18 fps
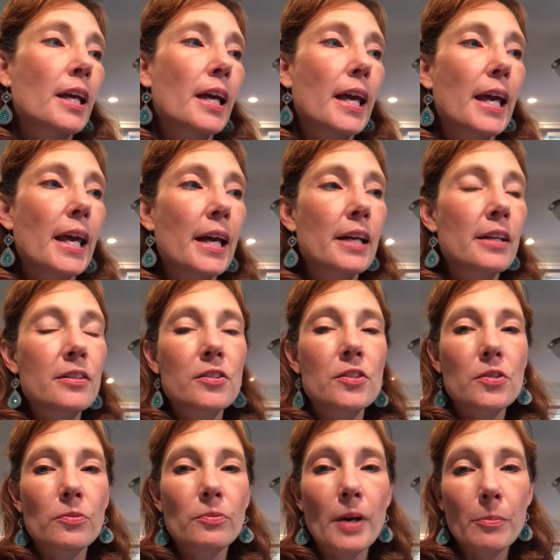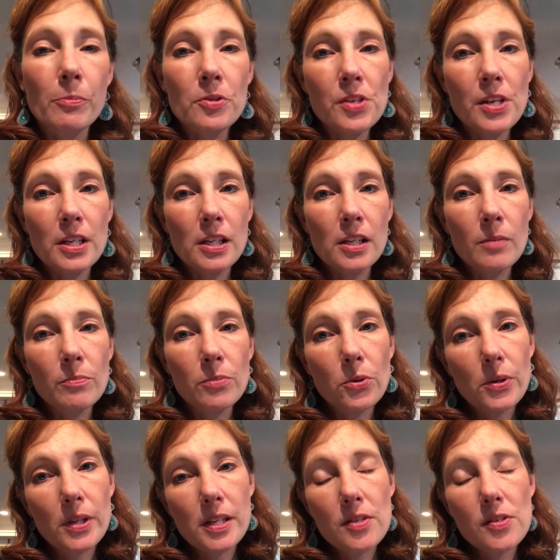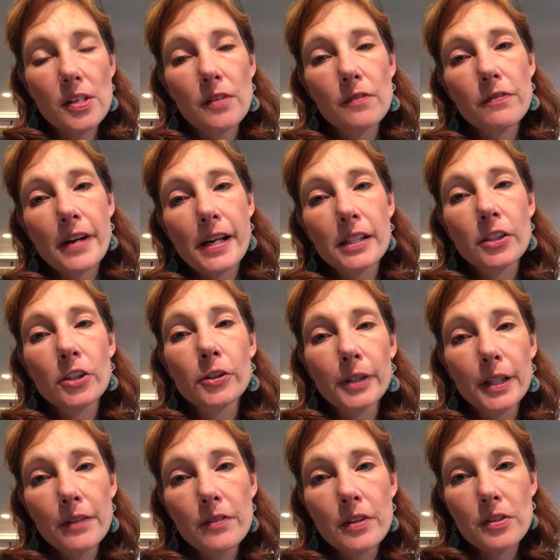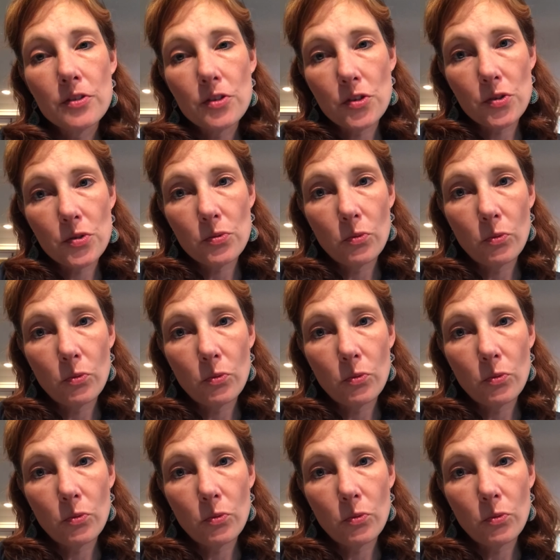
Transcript: And represented employees can file a grievance